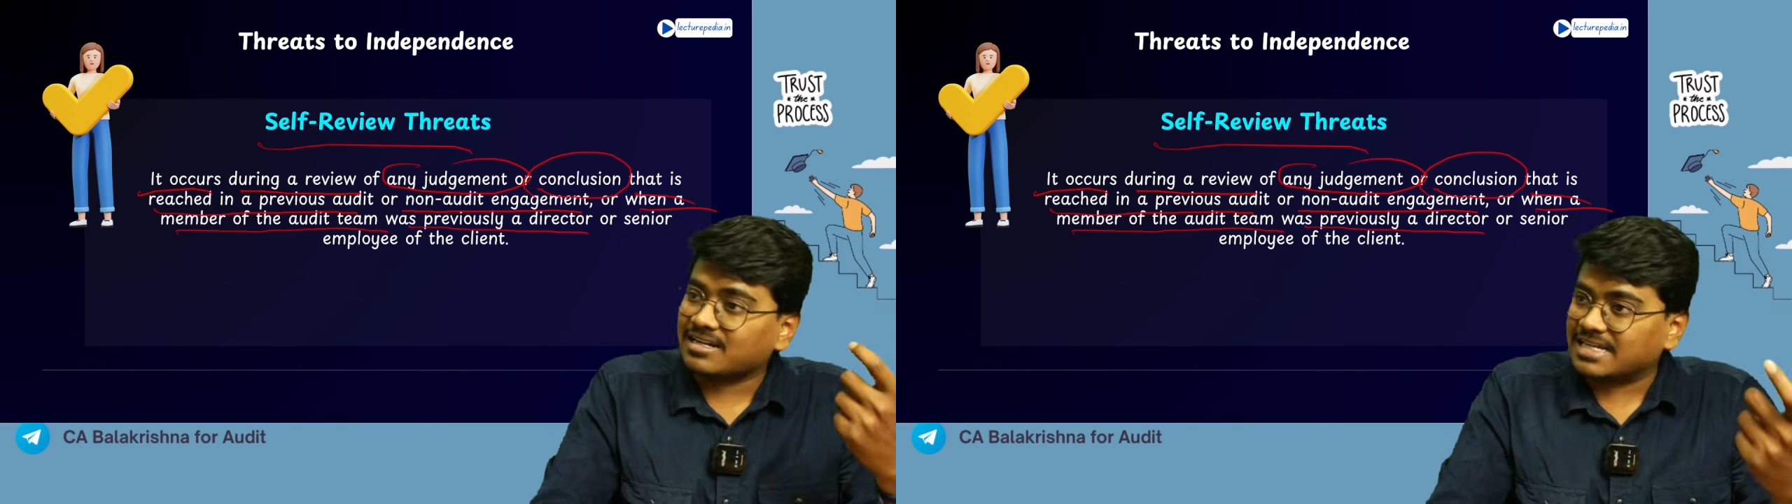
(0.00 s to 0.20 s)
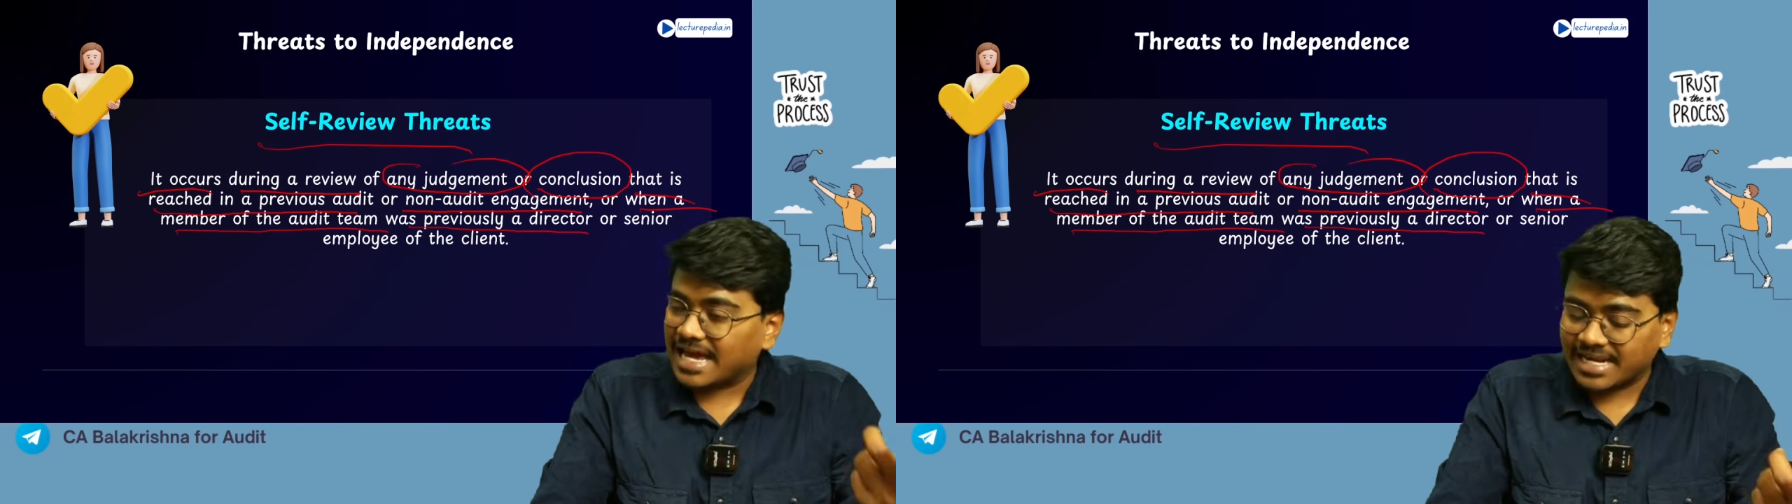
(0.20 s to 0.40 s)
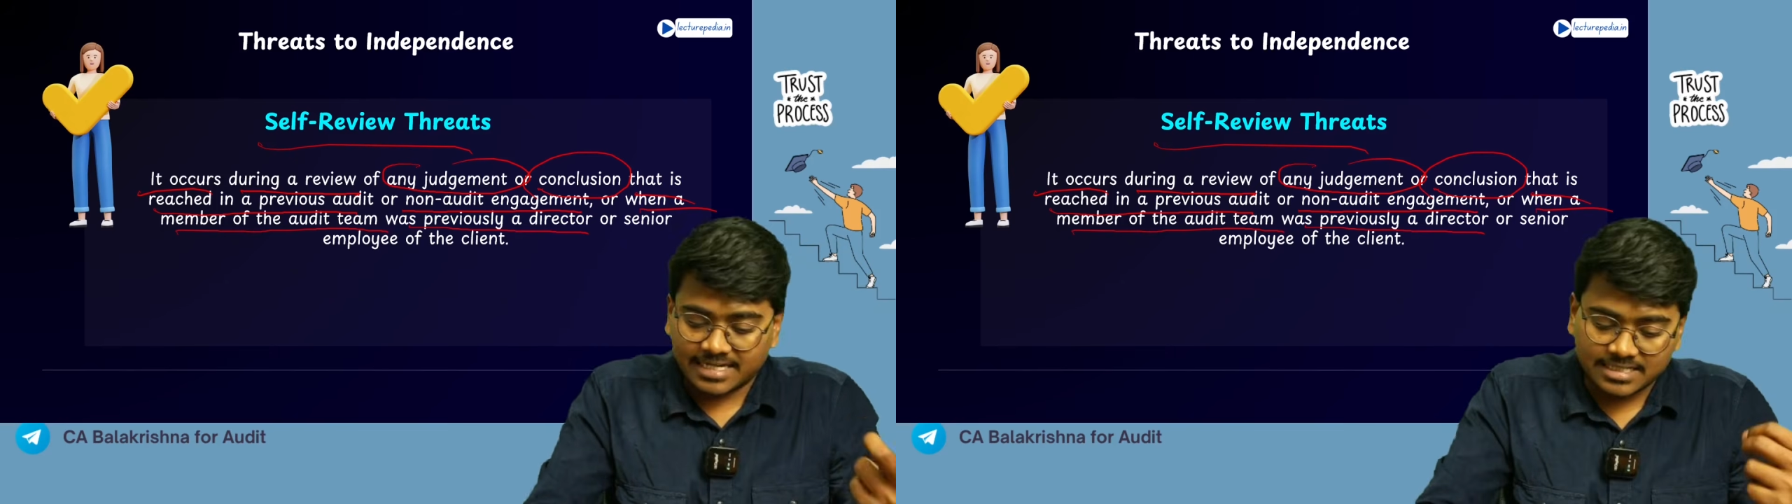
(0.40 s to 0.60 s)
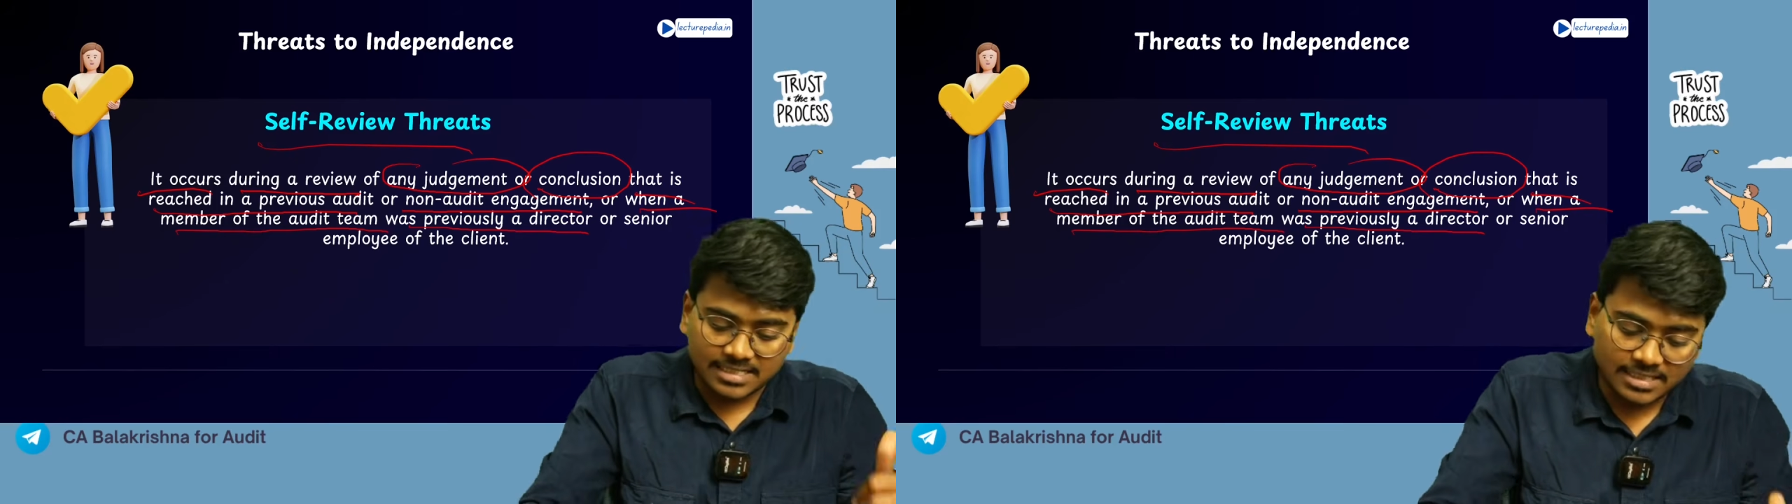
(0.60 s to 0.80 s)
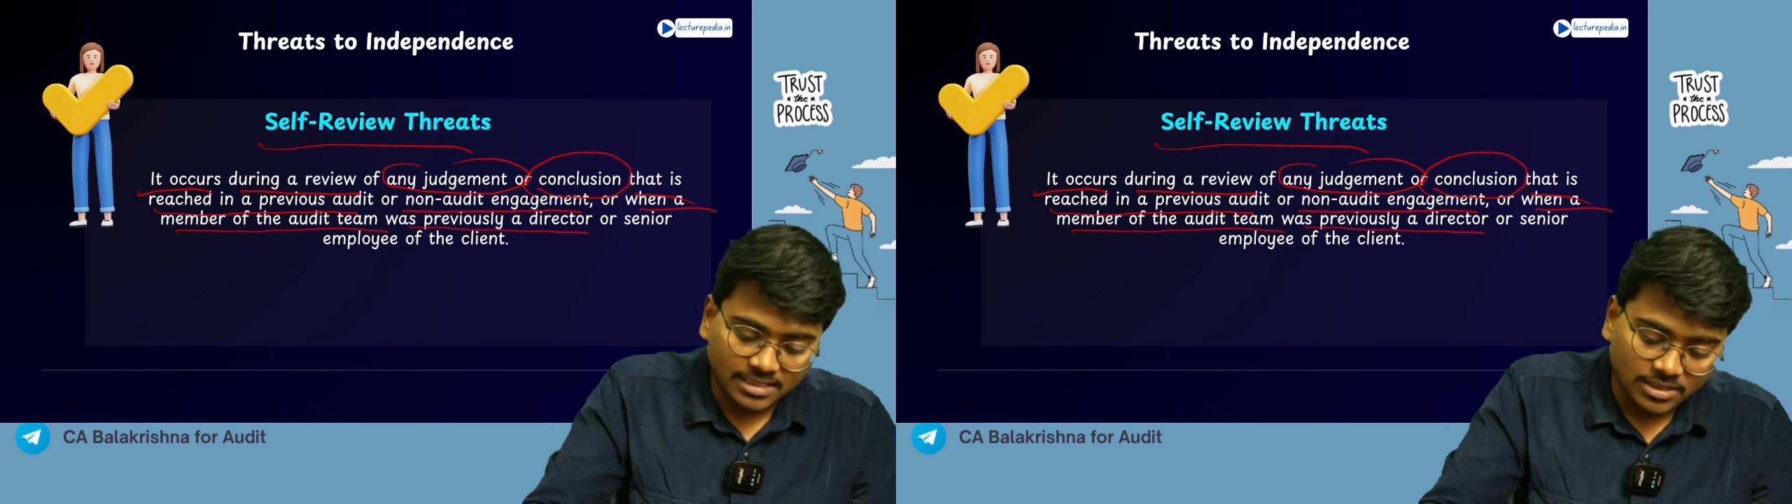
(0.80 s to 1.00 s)

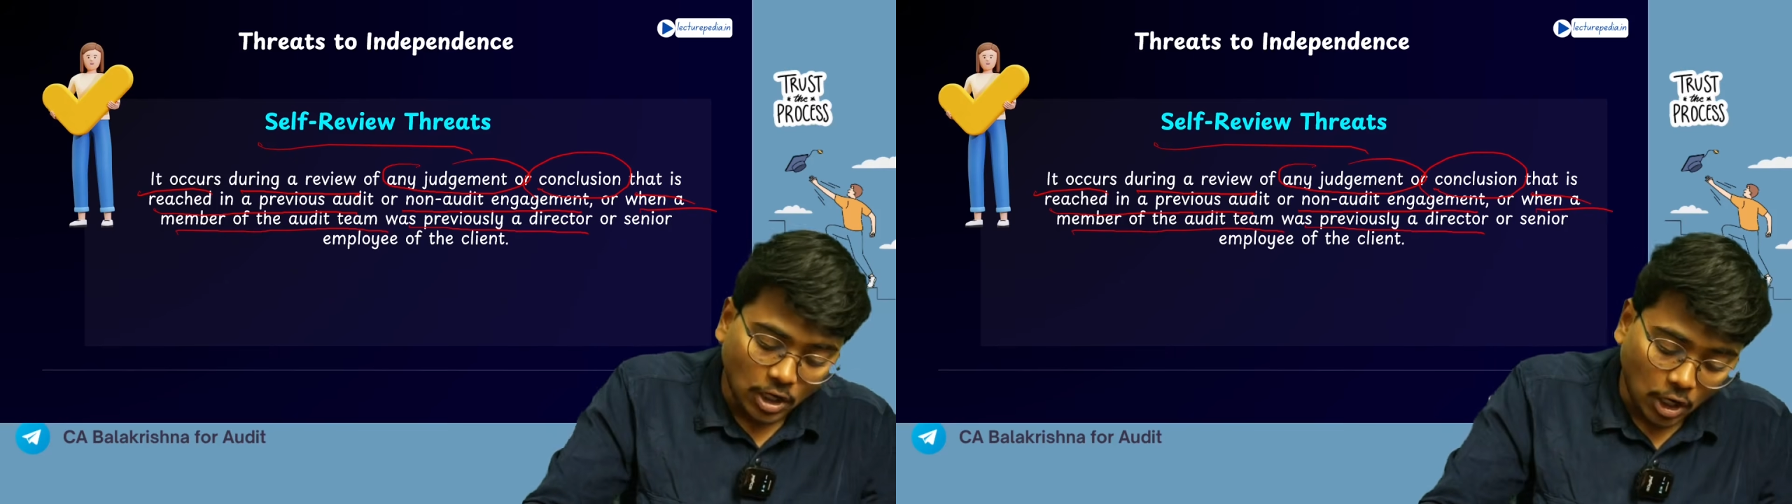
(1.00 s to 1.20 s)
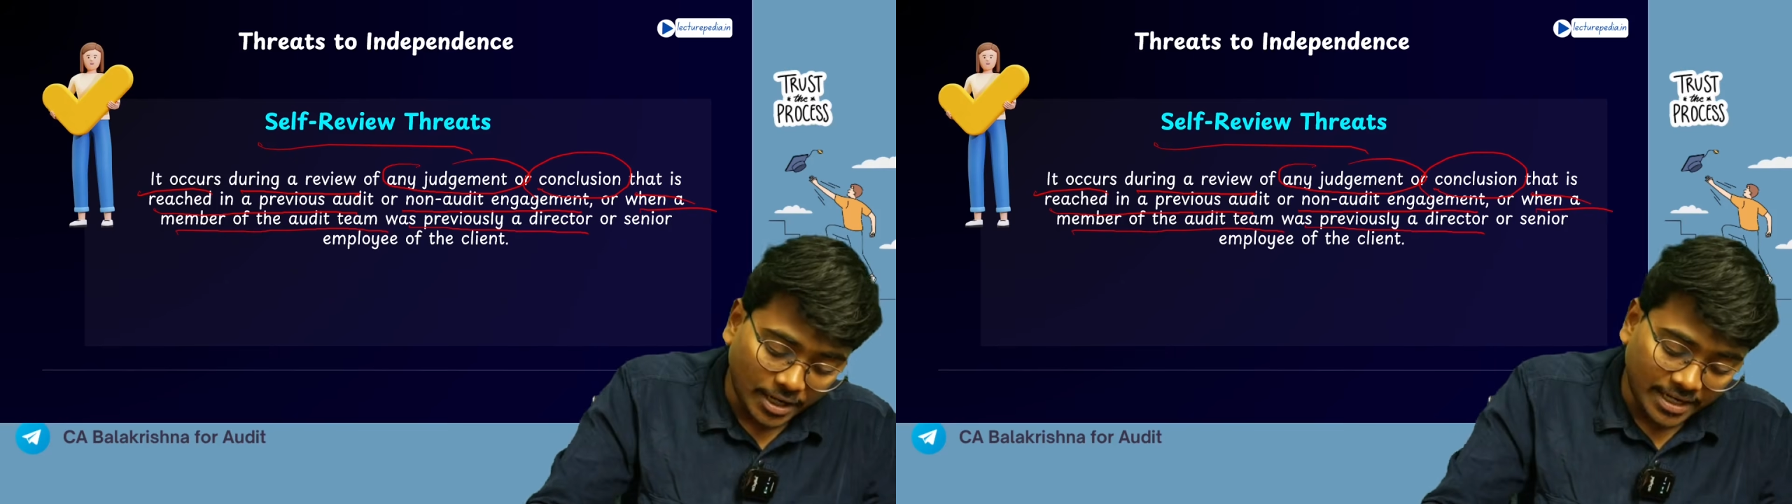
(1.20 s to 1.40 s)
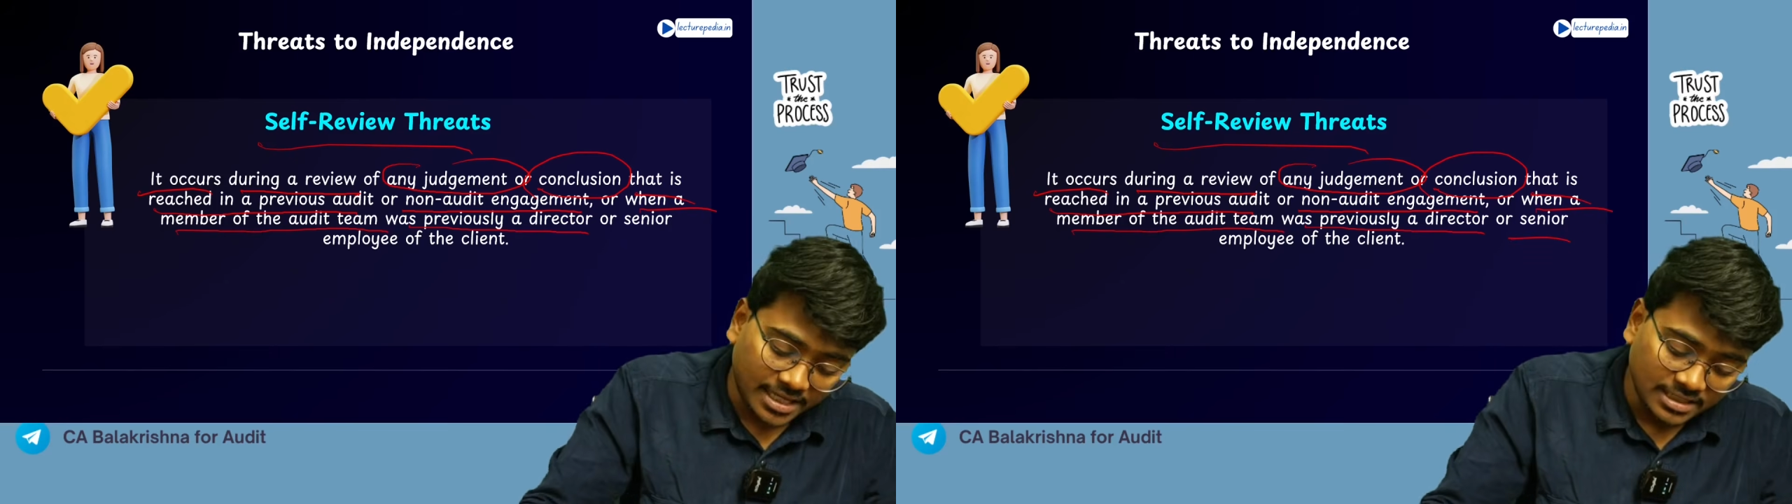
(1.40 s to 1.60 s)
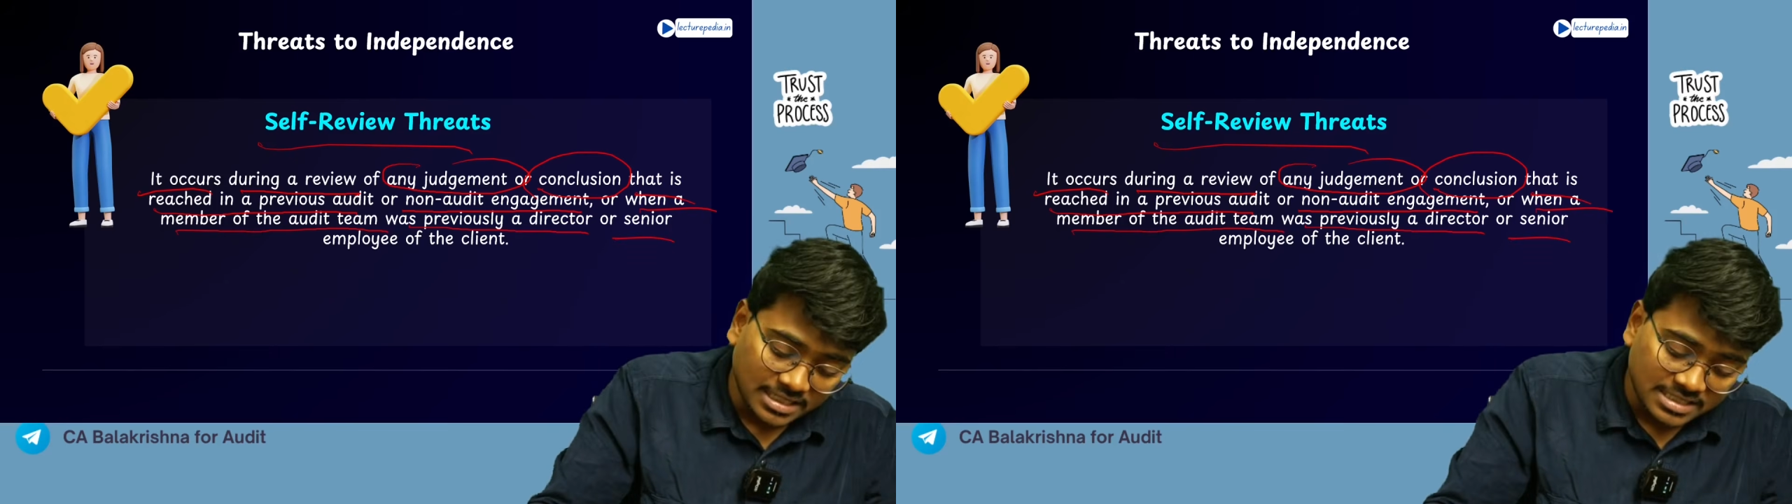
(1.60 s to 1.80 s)
director or a